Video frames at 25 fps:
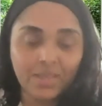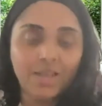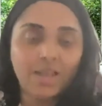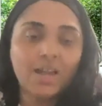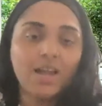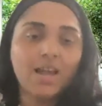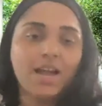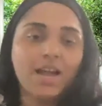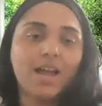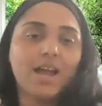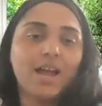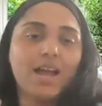
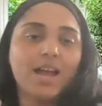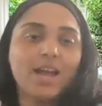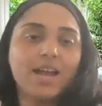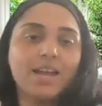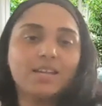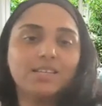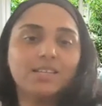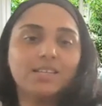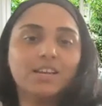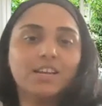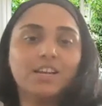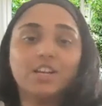
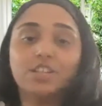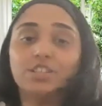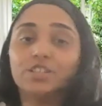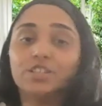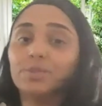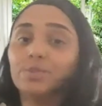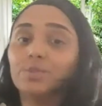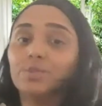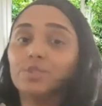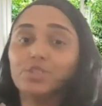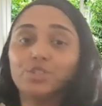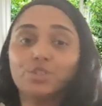And I go, so
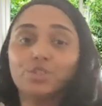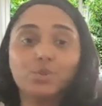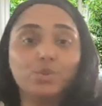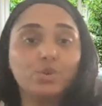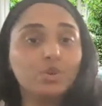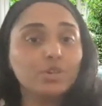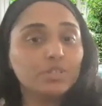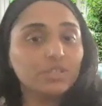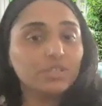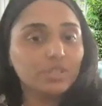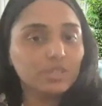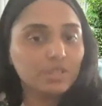you still
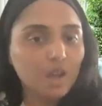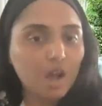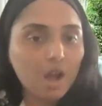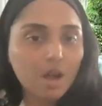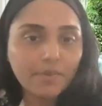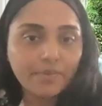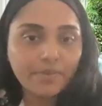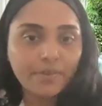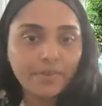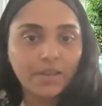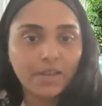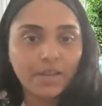got staff
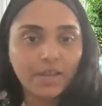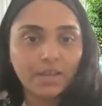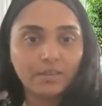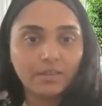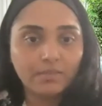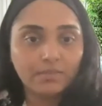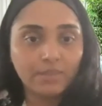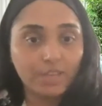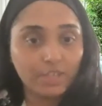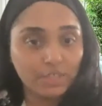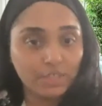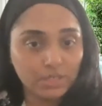here
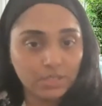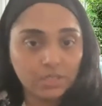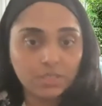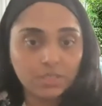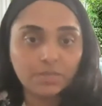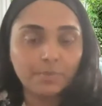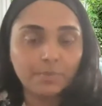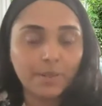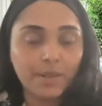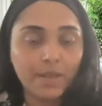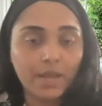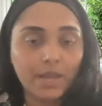that you need to
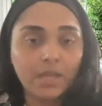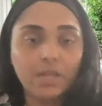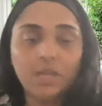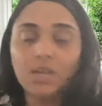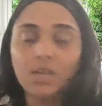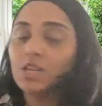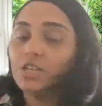pay.